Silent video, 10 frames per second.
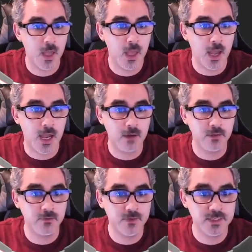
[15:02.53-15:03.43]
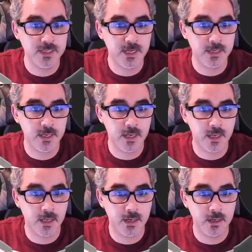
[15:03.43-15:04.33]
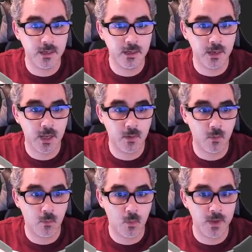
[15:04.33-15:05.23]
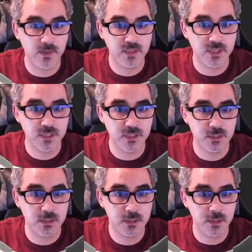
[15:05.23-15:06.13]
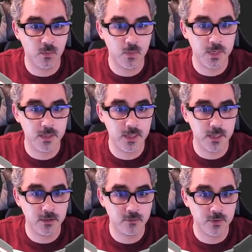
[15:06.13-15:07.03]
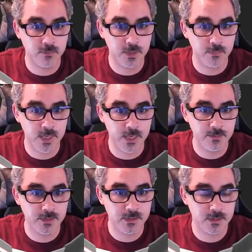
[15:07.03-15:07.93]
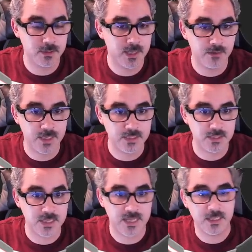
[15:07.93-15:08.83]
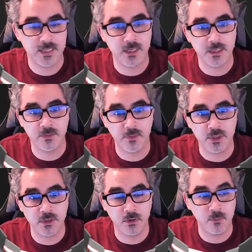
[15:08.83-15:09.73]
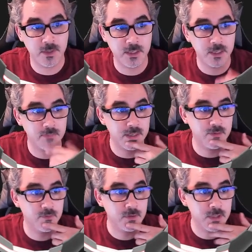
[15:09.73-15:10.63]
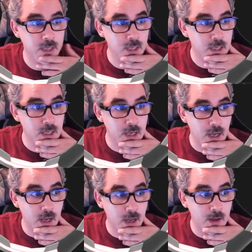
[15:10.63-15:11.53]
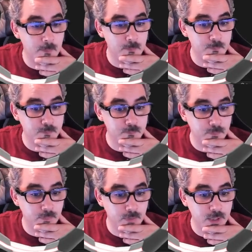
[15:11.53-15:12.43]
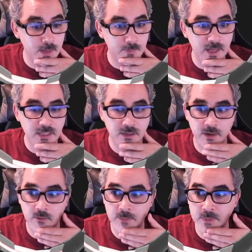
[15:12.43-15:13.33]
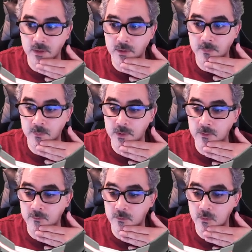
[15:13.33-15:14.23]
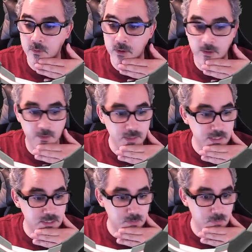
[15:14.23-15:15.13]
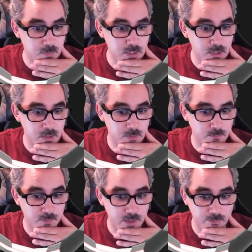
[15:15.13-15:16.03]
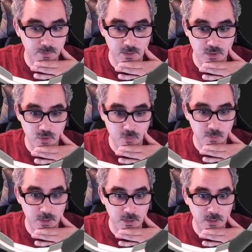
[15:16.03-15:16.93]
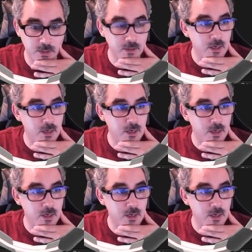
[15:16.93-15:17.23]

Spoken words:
how they fix that and why they changed it the way that trimming behaves. Now that is adding that interpolation loop at the end by default. Um, but yeah, that's gonna wrap it up for this video. Everything should be in here.